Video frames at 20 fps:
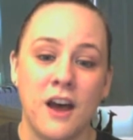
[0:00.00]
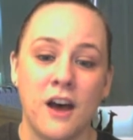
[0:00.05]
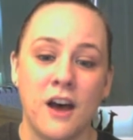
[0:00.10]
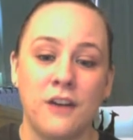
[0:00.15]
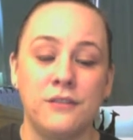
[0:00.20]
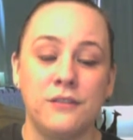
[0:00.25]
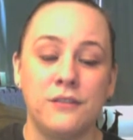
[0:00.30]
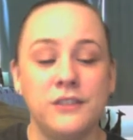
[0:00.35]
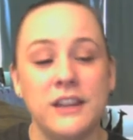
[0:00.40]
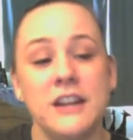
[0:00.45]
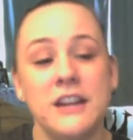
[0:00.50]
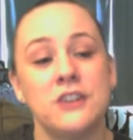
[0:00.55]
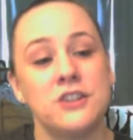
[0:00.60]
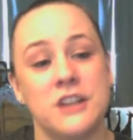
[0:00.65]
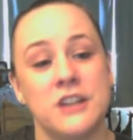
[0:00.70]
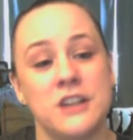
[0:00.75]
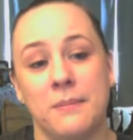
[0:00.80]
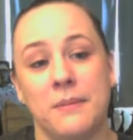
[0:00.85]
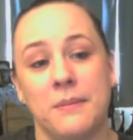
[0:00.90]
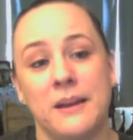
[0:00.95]

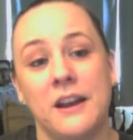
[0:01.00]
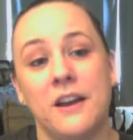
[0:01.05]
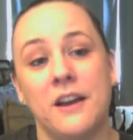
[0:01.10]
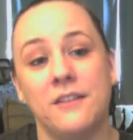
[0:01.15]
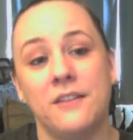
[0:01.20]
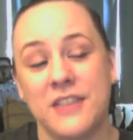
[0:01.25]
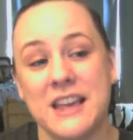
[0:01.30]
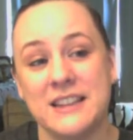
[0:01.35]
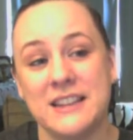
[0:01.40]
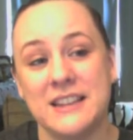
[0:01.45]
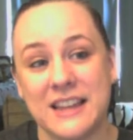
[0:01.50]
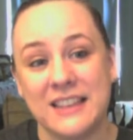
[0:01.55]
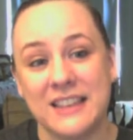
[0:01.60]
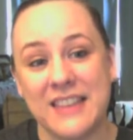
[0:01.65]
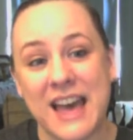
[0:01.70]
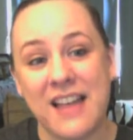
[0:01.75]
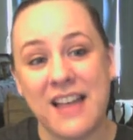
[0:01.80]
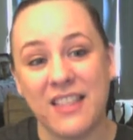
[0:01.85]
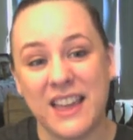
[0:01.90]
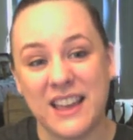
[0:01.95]
leadership and of things like
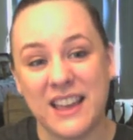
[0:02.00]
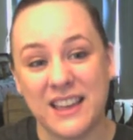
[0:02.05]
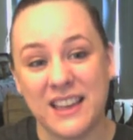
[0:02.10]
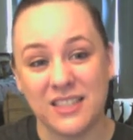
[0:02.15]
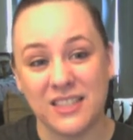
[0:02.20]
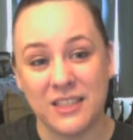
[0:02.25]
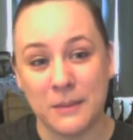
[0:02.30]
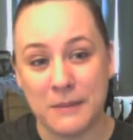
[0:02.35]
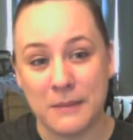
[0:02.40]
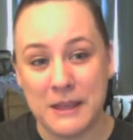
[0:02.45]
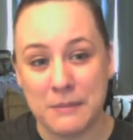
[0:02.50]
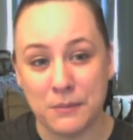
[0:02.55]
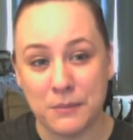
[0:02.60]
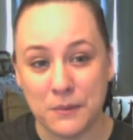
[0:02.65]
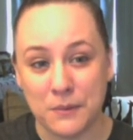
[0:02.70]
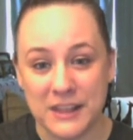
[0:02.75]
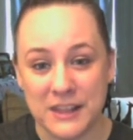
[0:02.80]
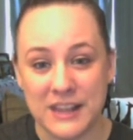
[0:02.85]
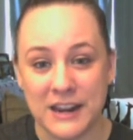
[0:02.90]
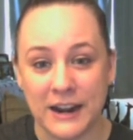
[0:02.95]
that, like the
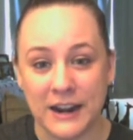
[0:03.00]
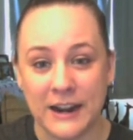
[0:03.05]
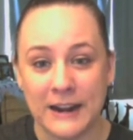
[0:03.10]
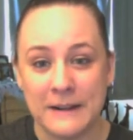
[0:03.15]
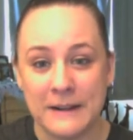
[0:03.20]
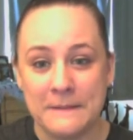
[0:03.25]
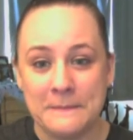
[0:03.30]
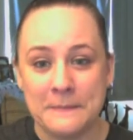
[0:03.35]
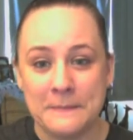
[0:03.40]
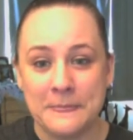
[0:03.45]
people here.